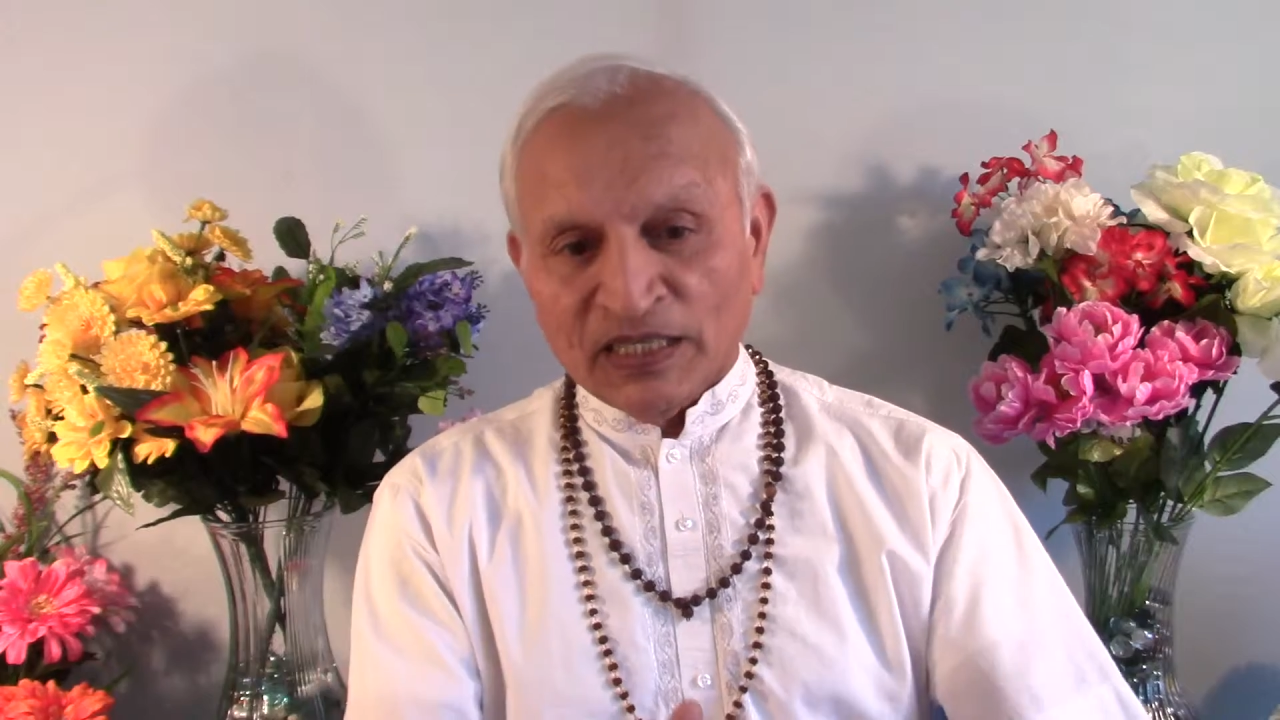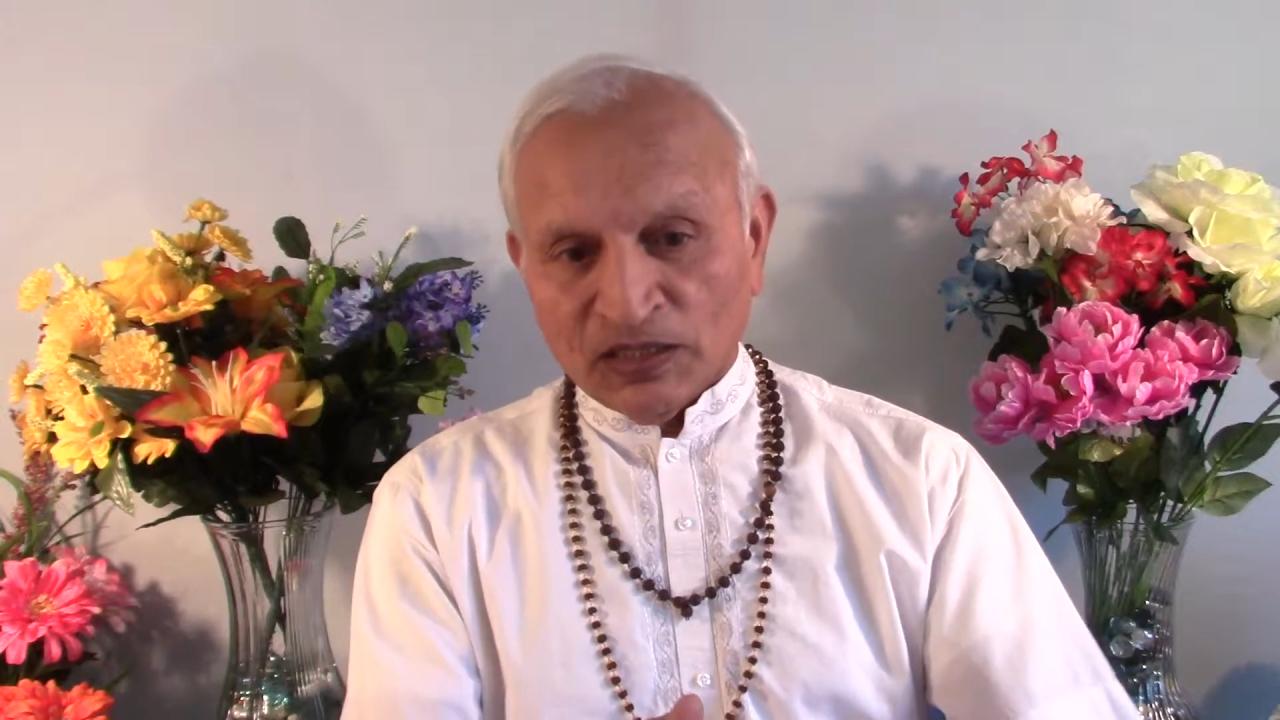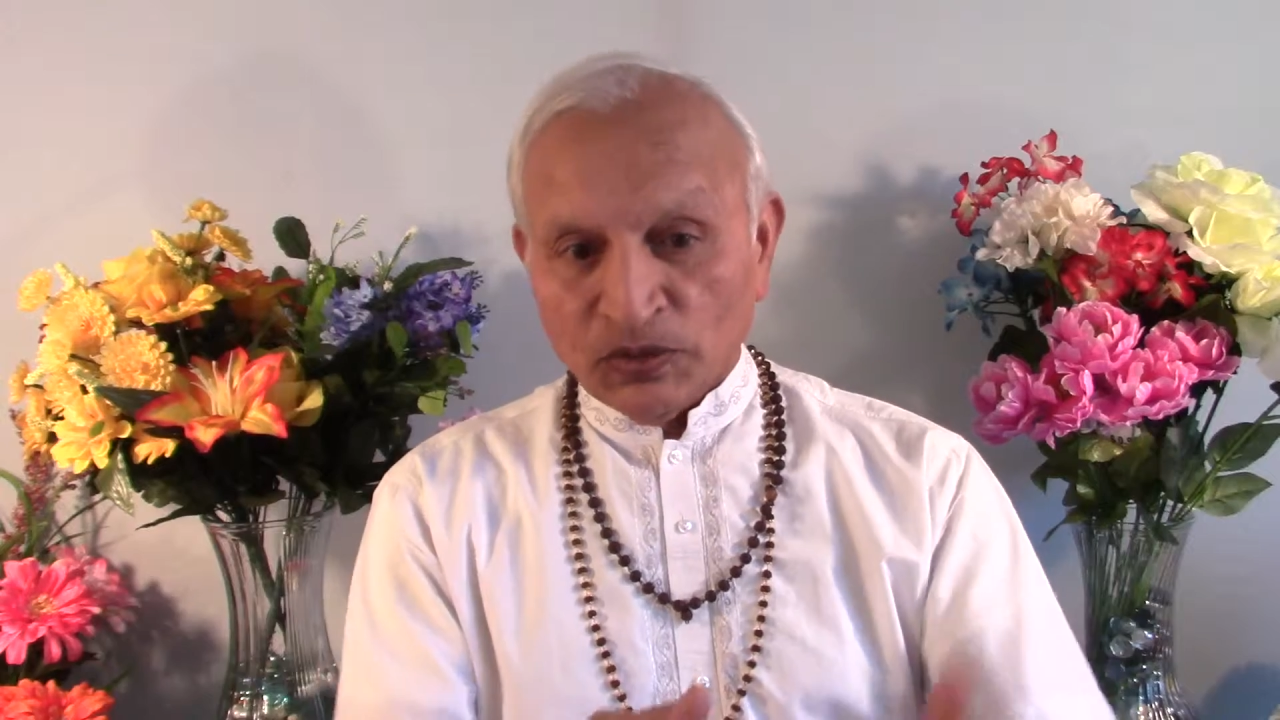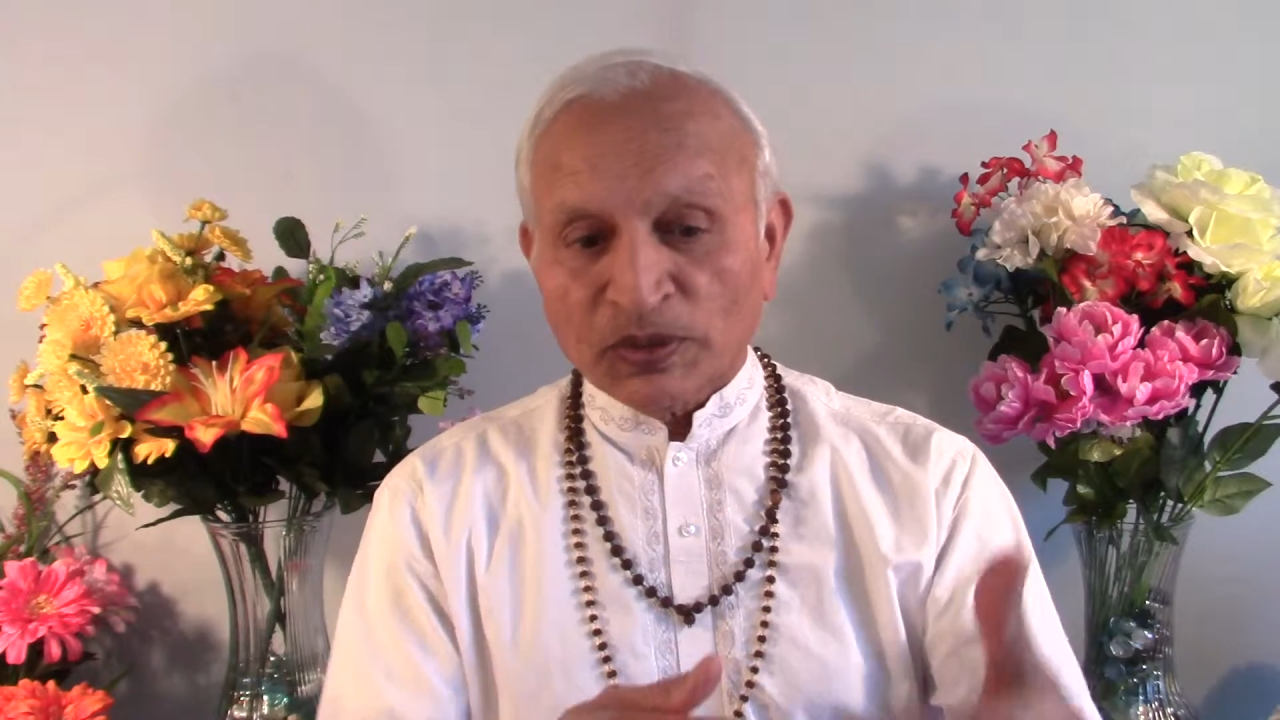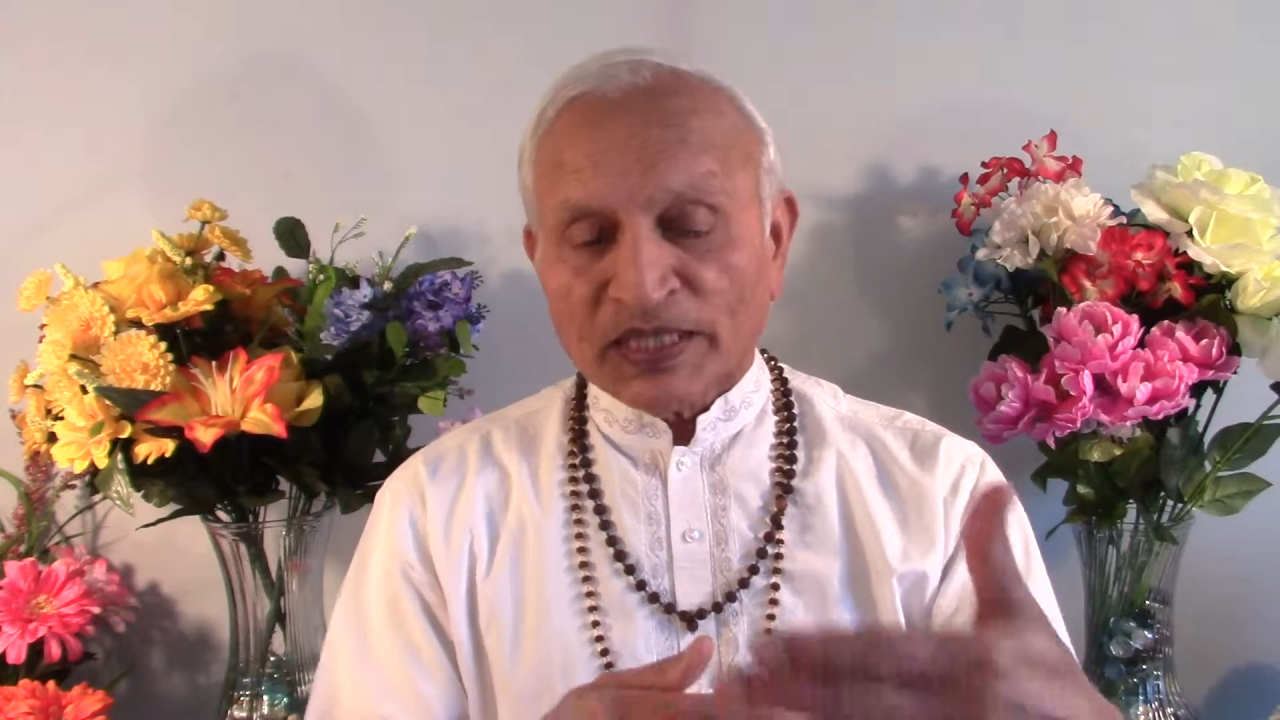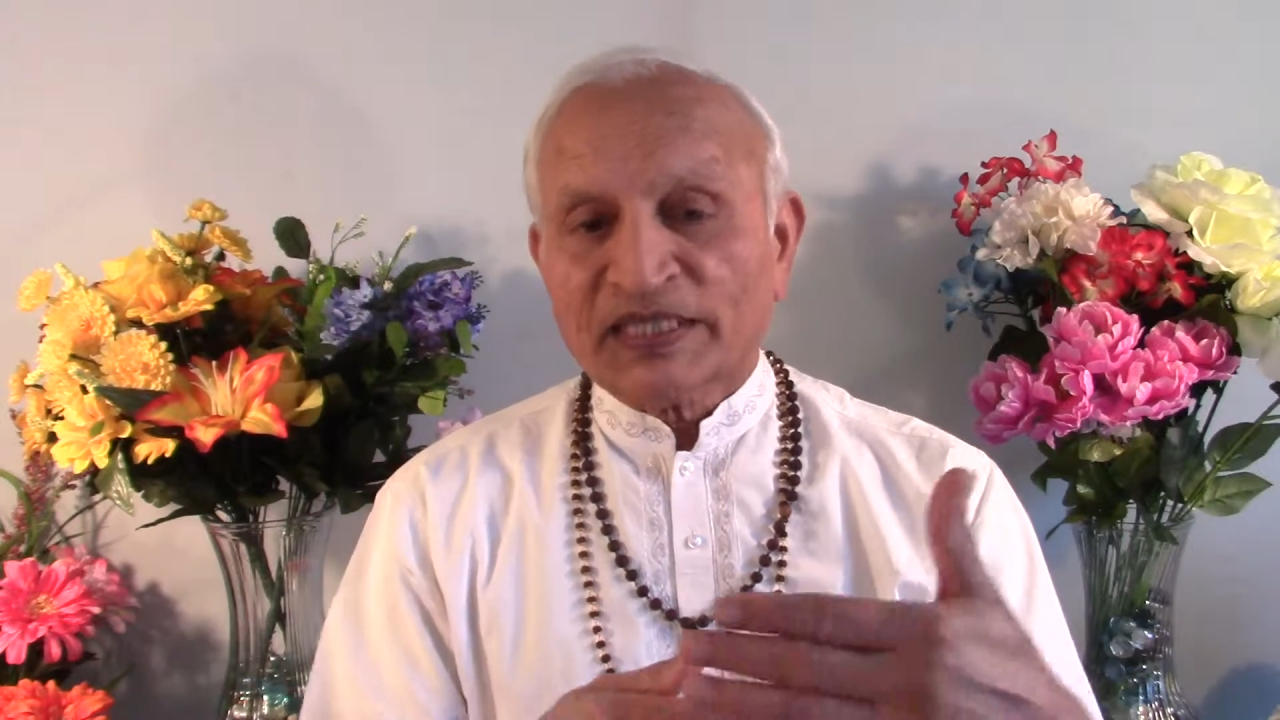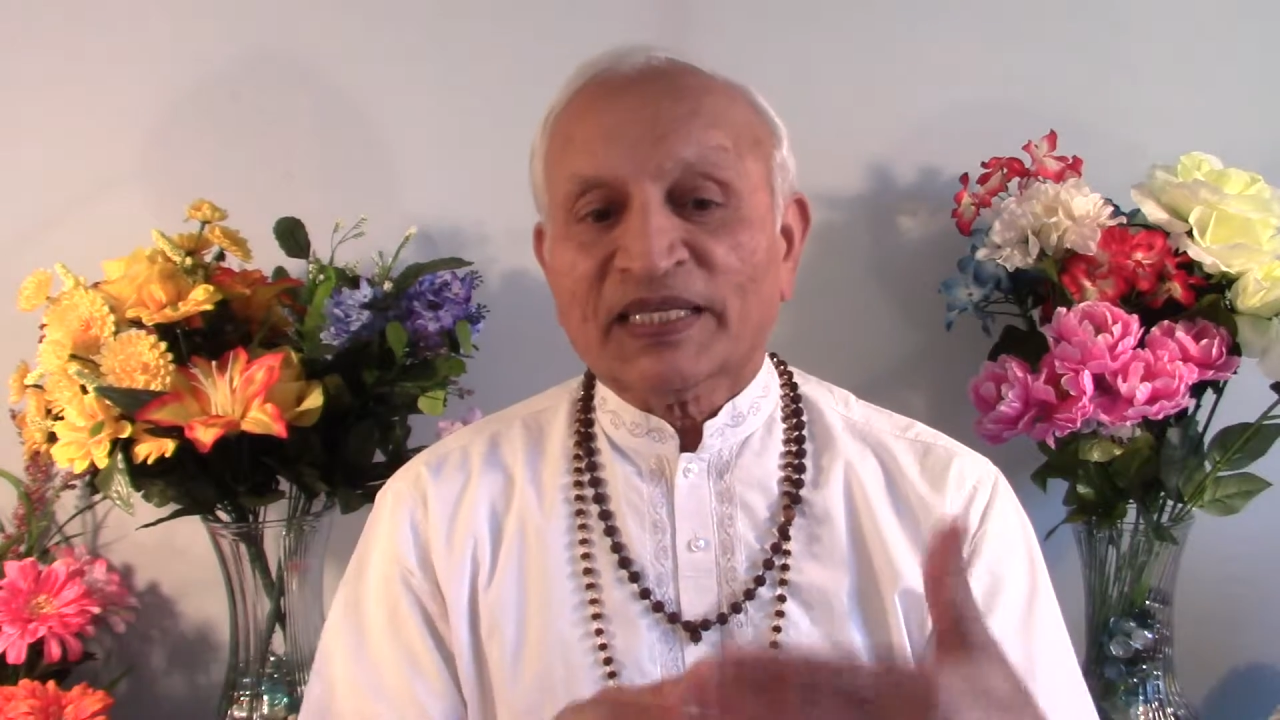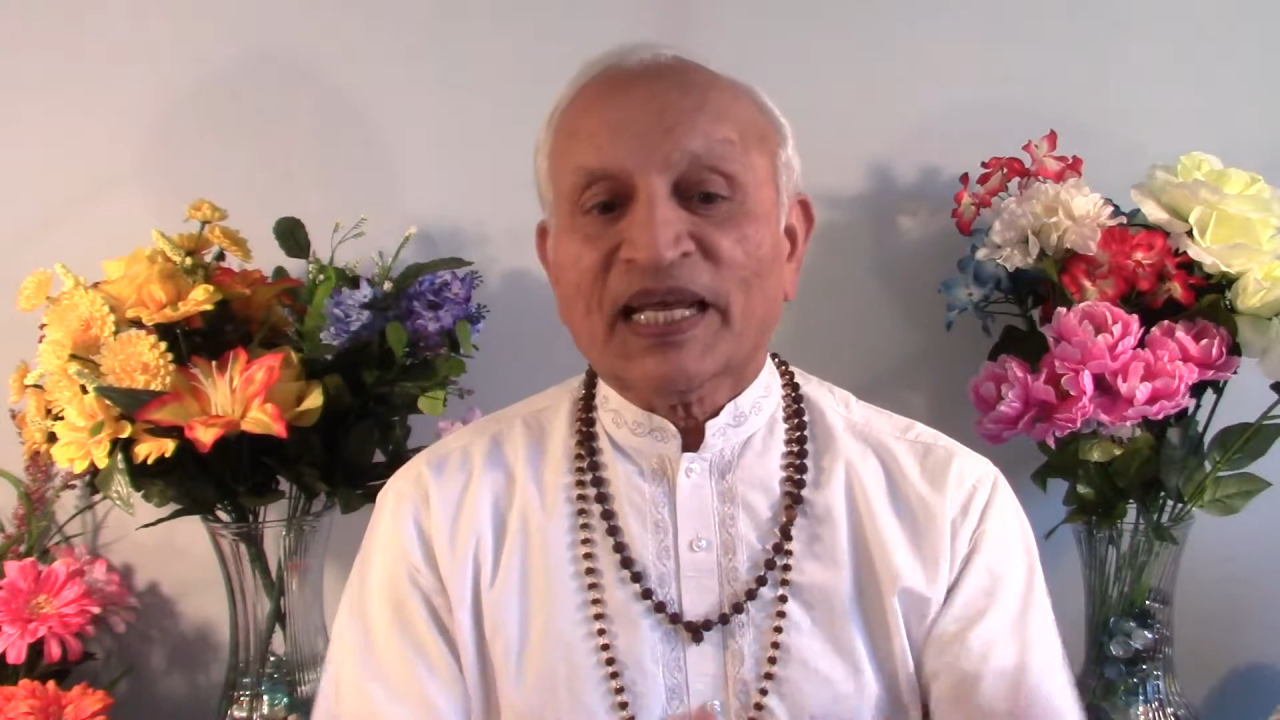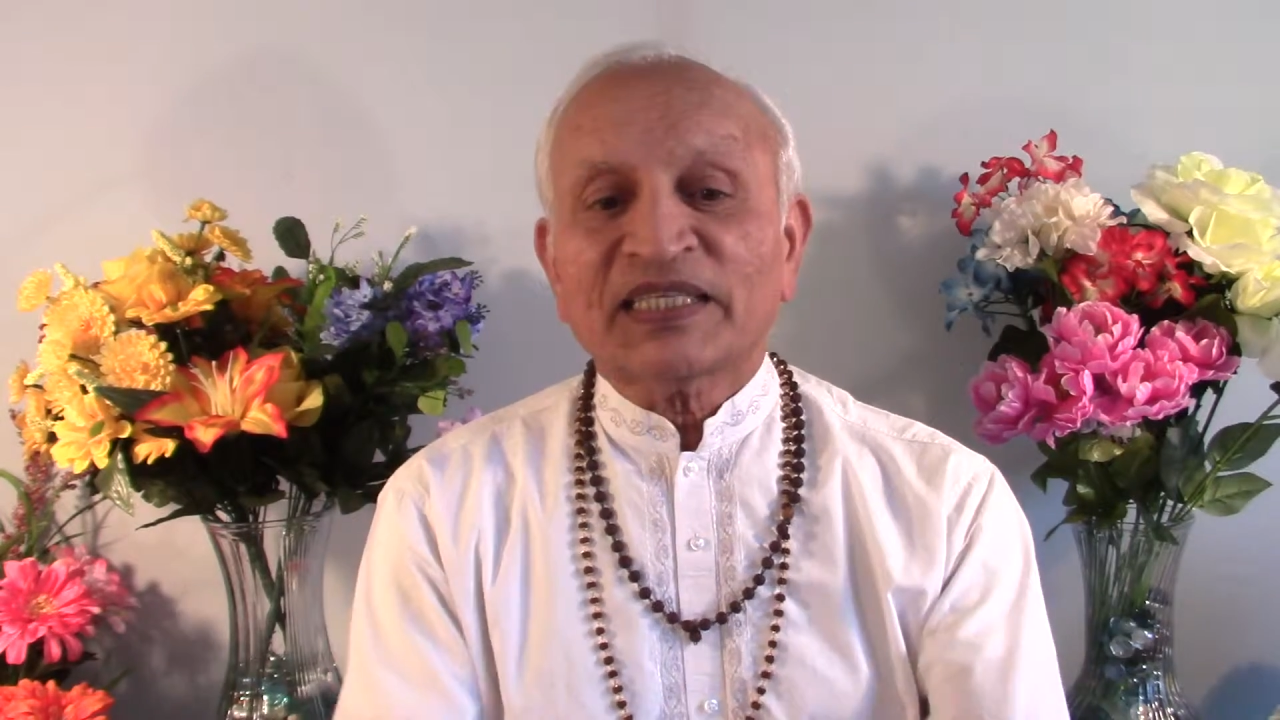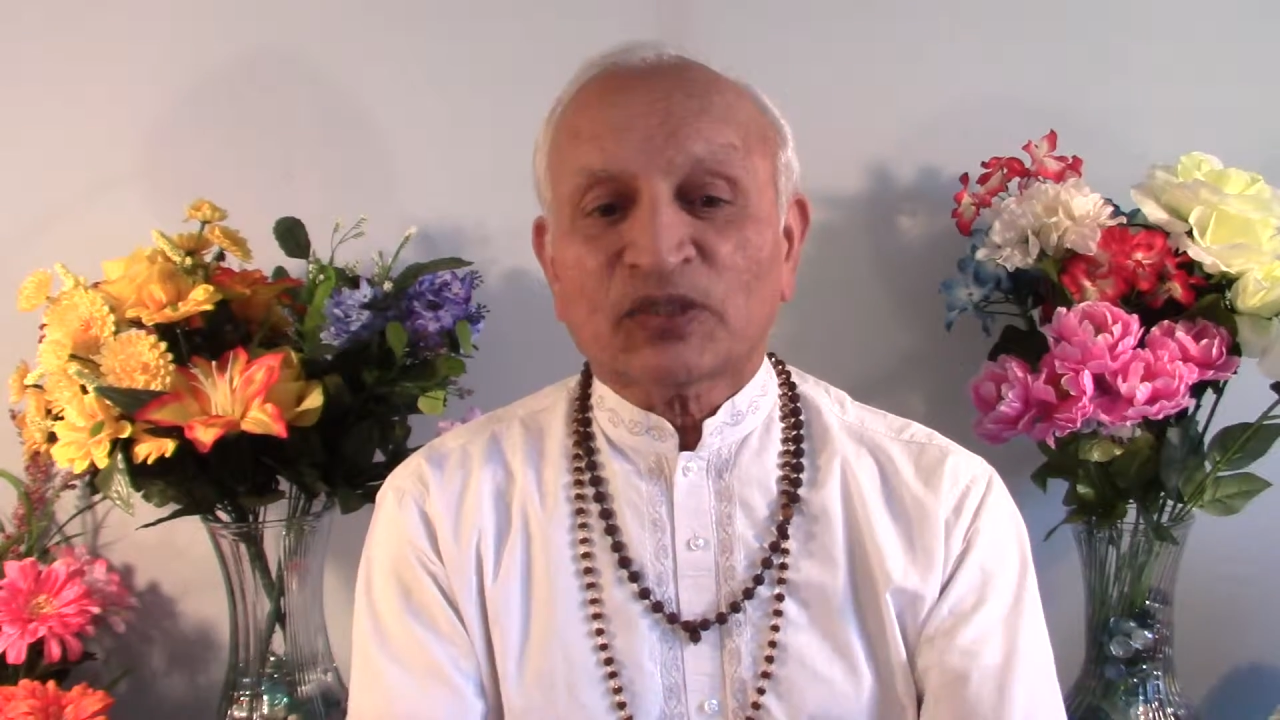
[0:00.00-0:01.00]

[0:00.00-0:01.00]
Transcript: you are attached